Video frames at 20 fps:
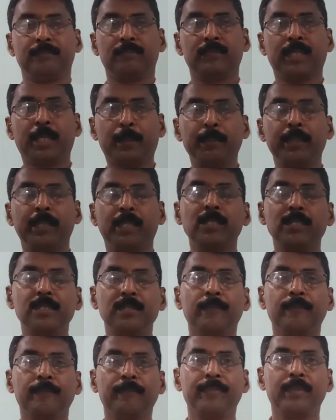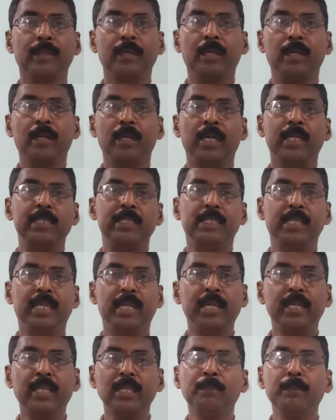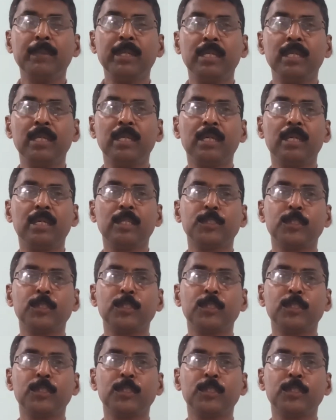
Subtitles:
That means a genetic material